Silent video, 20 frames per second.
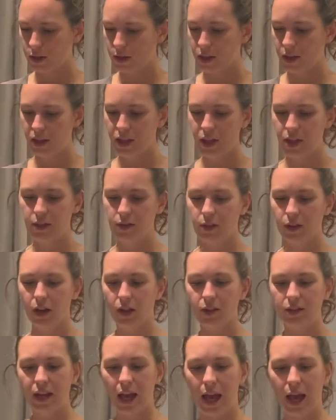These little
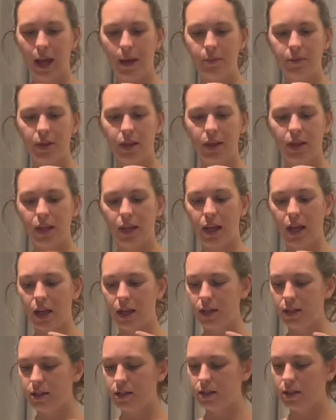tabs on the
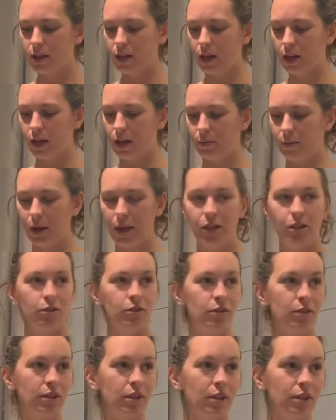end, I
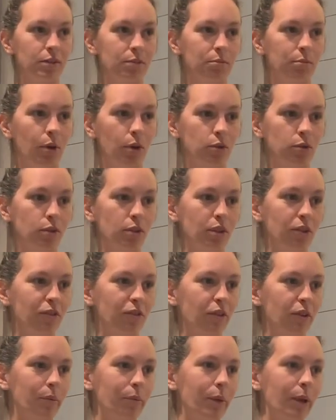use these mostly
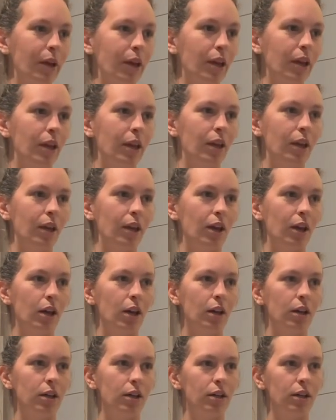for my,
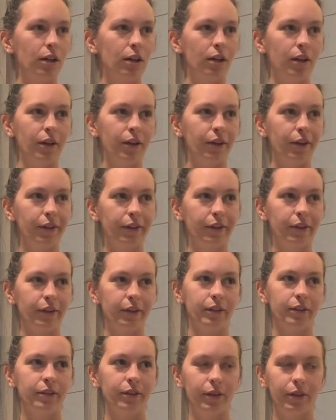
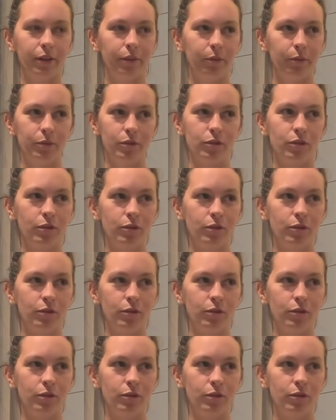I'm so